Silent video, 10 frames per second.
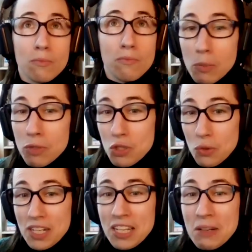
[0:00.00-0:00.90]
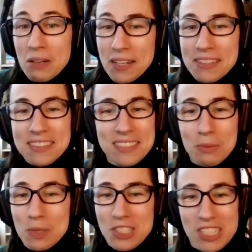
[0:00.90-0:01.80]
the majority of bills
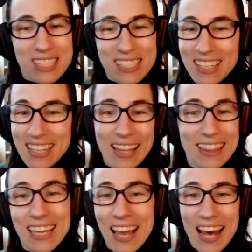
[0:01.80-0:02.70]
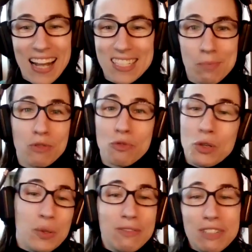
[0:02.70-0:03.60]
will just get the axe before
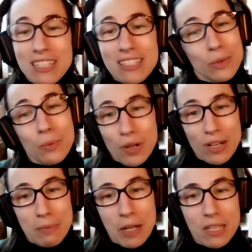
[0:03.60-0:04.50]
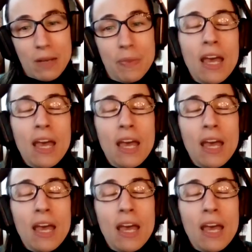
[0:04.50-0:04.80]
you even need to worry about them.